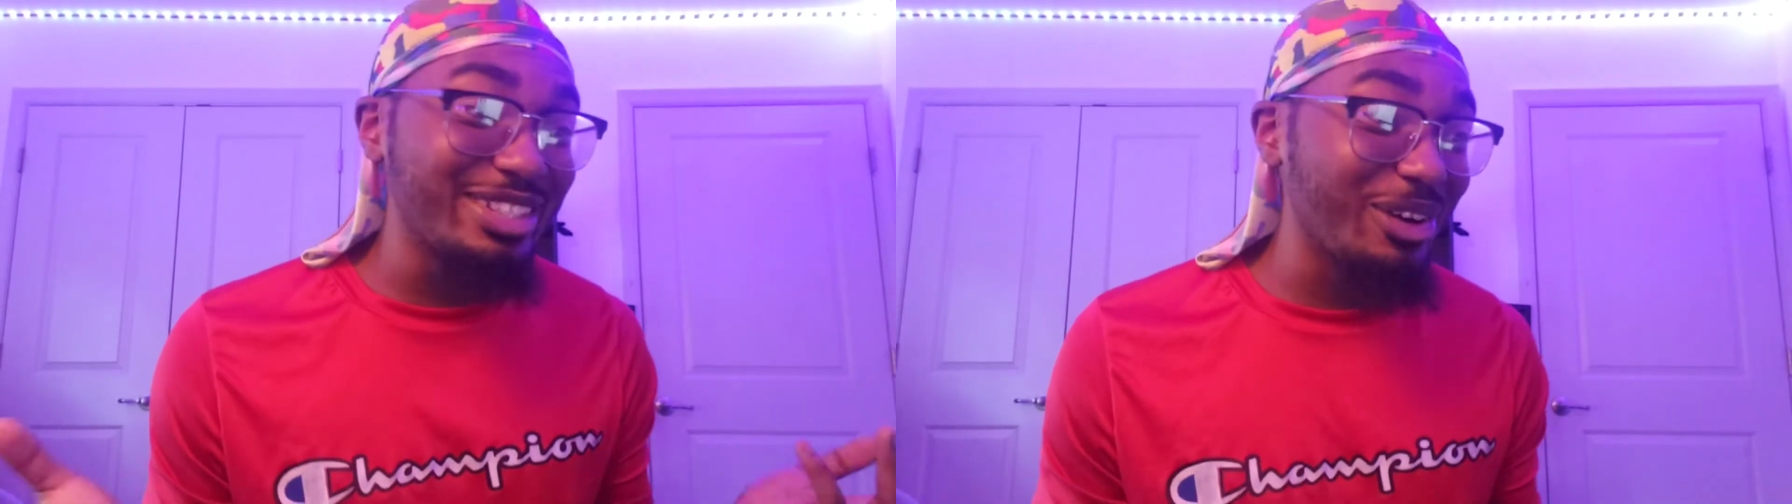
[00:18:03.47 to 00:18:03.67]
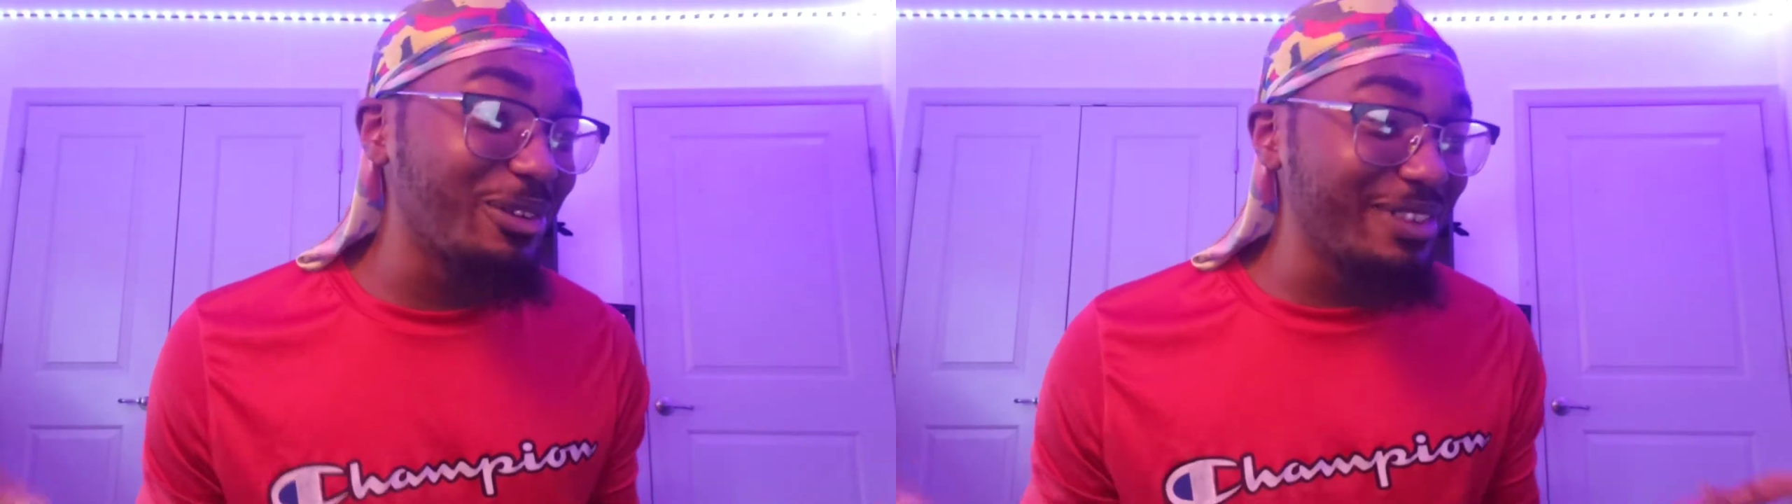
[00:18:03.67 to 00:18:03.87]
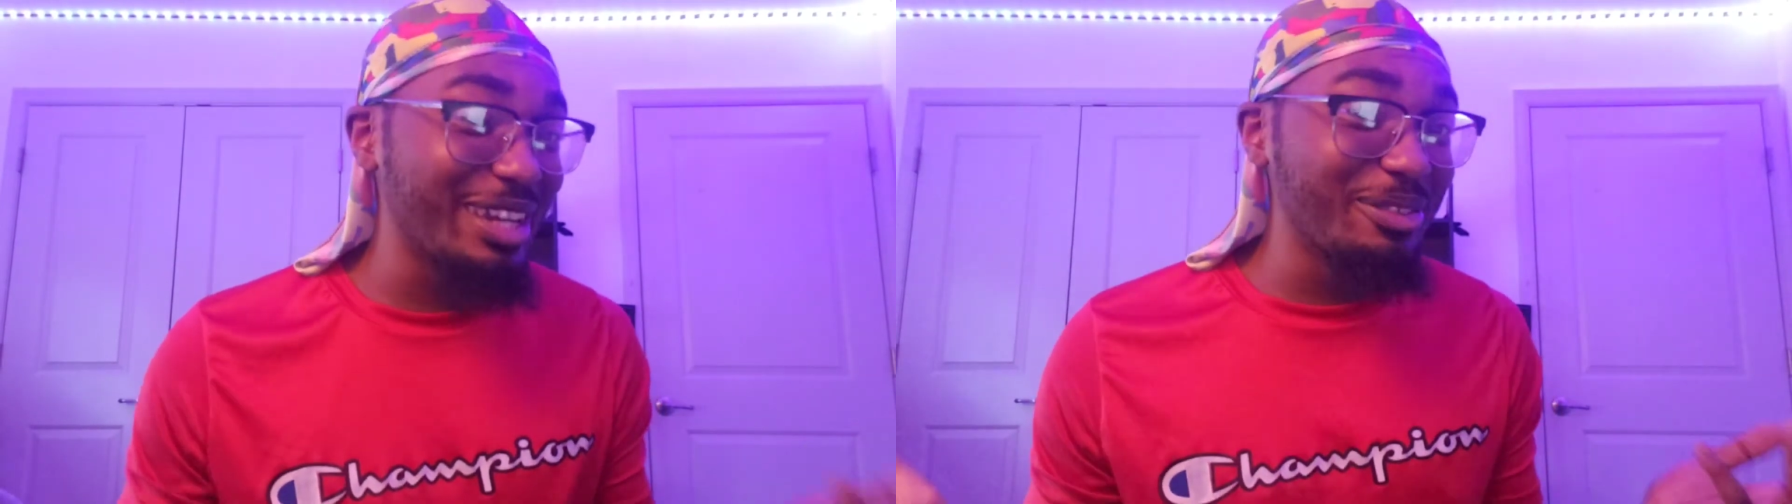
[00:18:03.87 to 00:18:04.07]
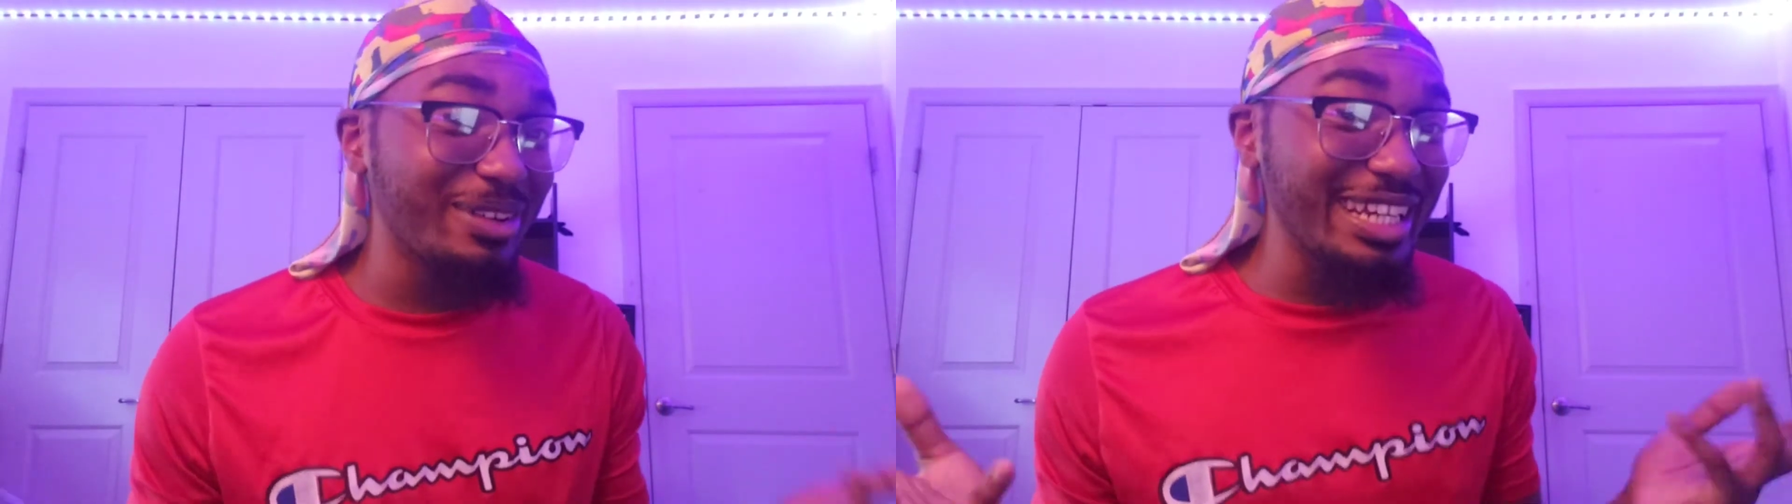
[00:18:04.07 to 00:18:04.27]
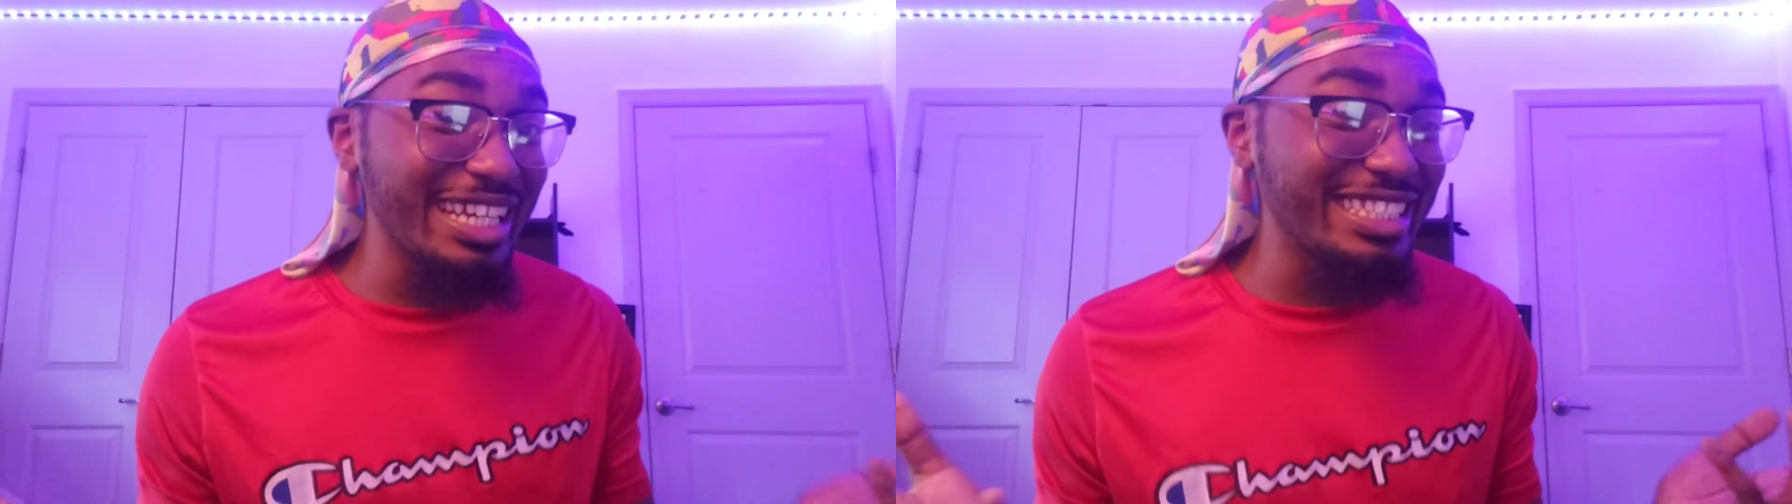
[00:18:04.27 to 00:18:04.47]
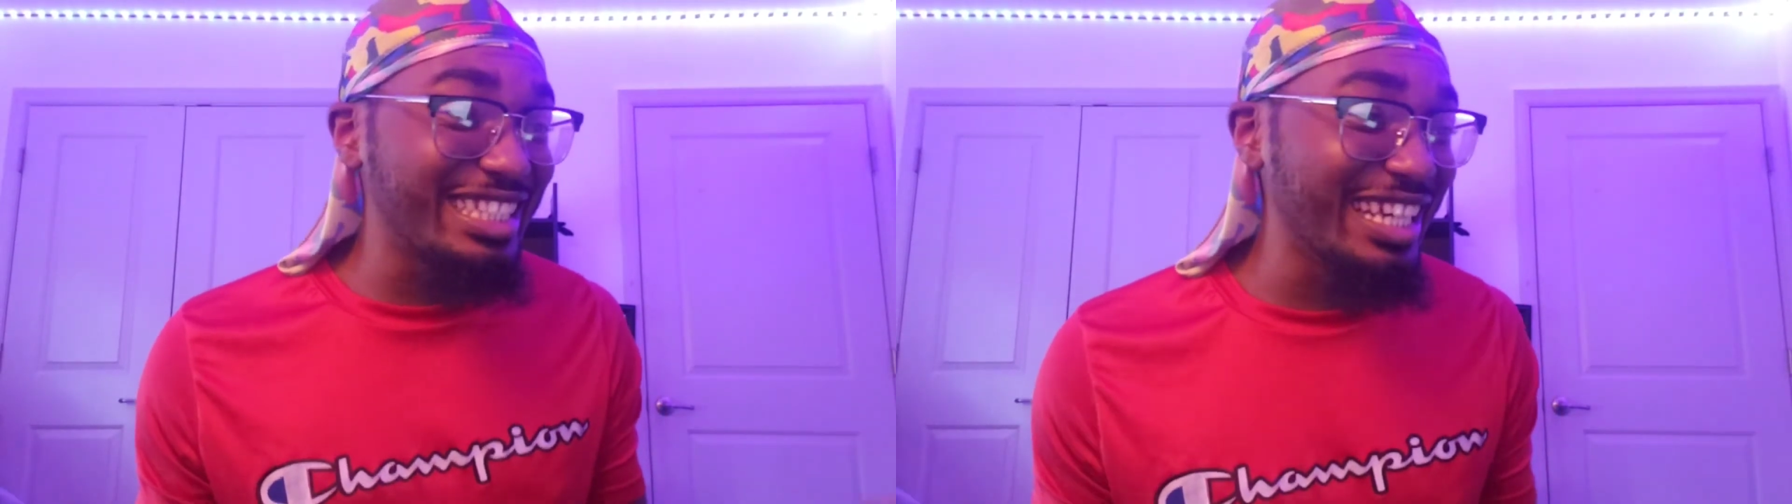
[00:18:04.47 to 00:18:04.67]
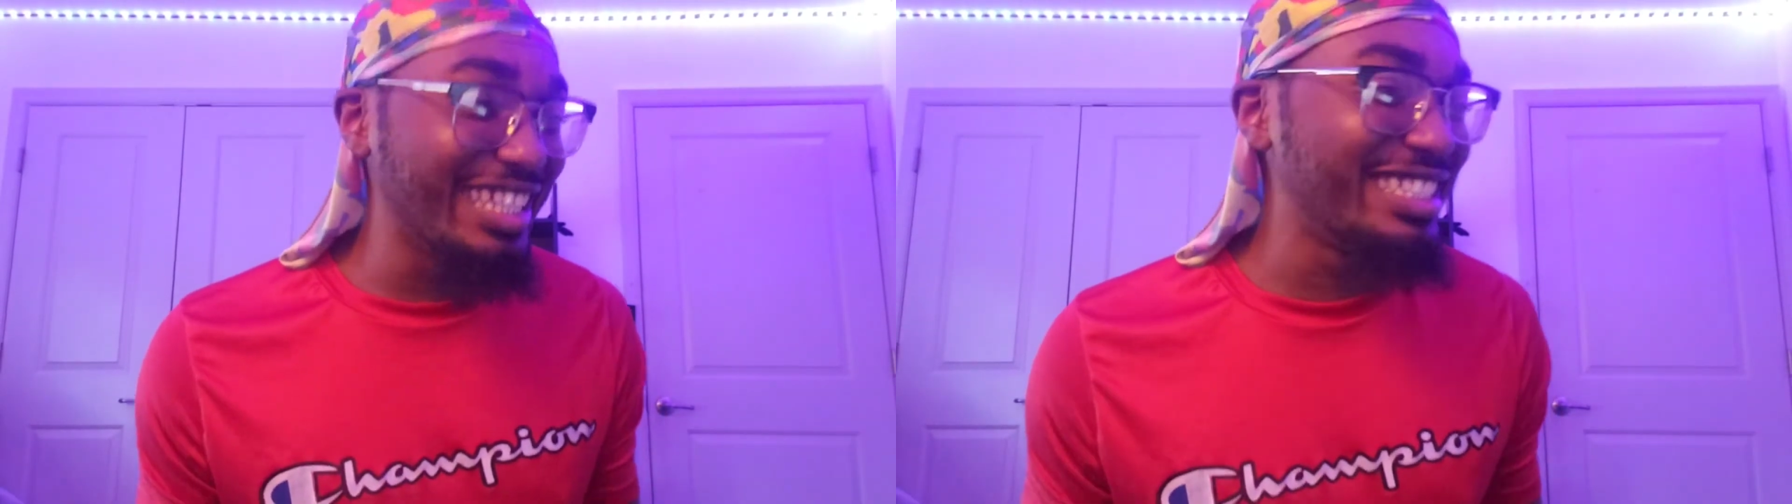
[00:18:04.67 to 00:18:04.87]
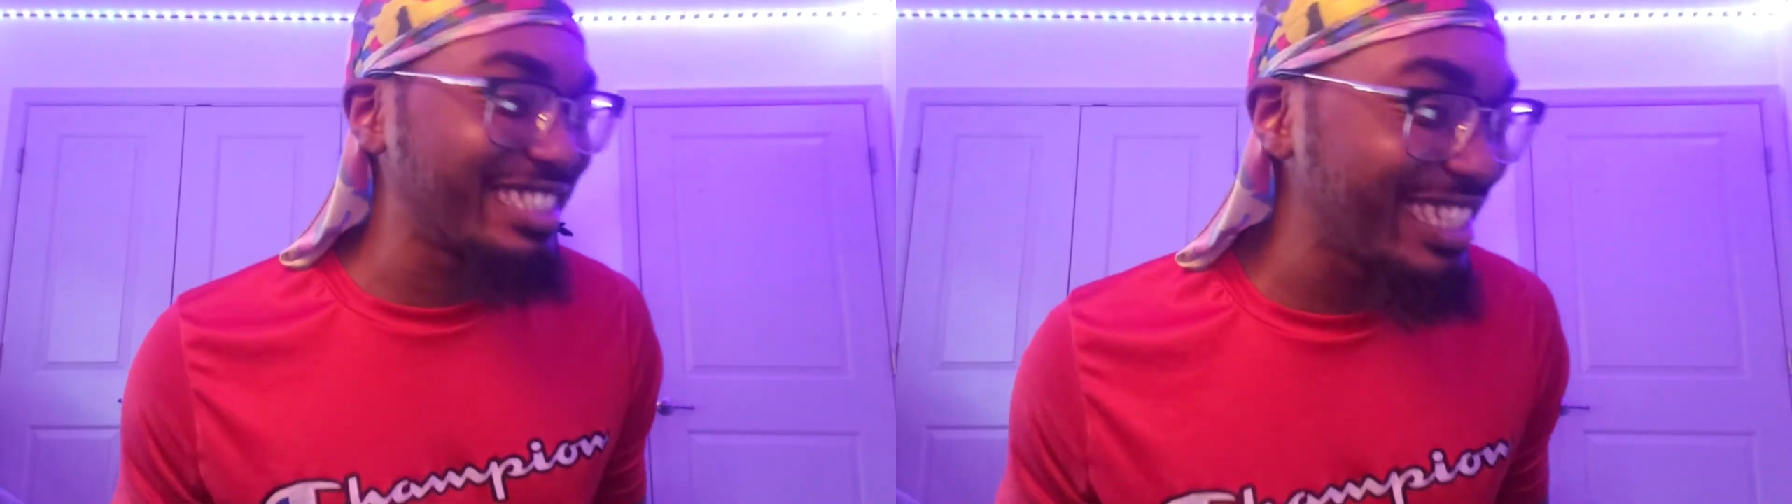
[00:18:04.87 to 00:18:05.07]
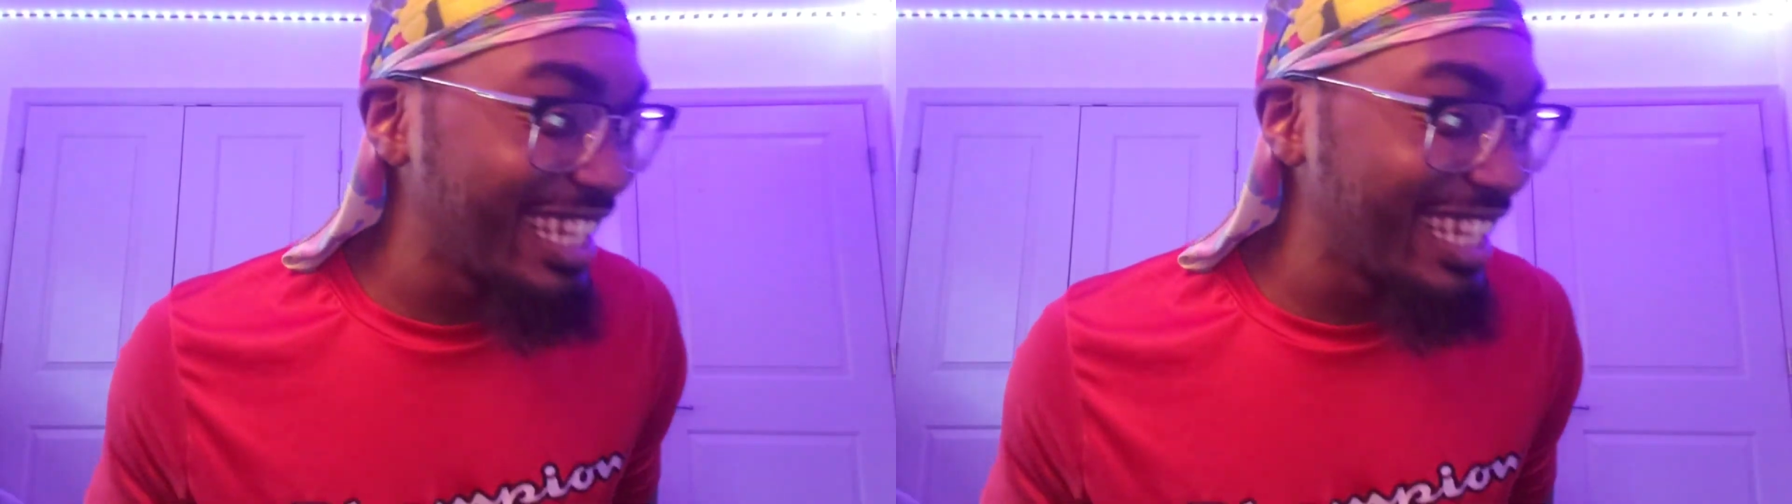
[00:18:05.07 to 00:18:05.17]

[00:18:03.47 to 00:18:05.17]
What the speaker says: doing? What is this?